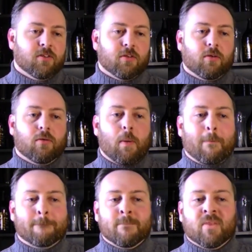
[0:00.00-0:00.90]
So
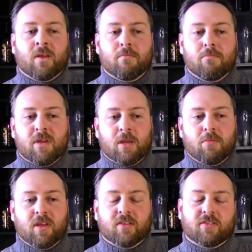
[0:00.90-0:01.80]

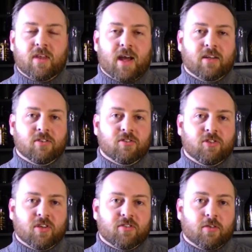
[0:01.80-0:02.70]
maybe it's not
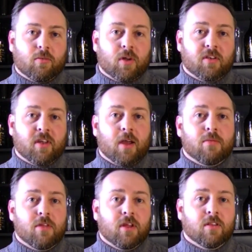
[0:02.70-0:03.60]
just a
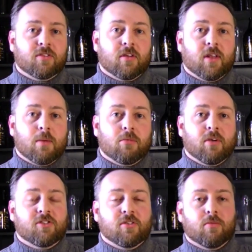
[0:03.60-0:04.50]
one-time thing, this
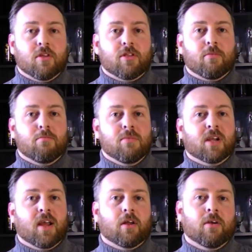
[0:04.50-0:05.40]
collaboration with
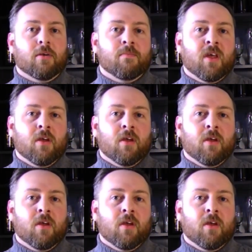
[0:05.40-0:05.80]
Mikkeller,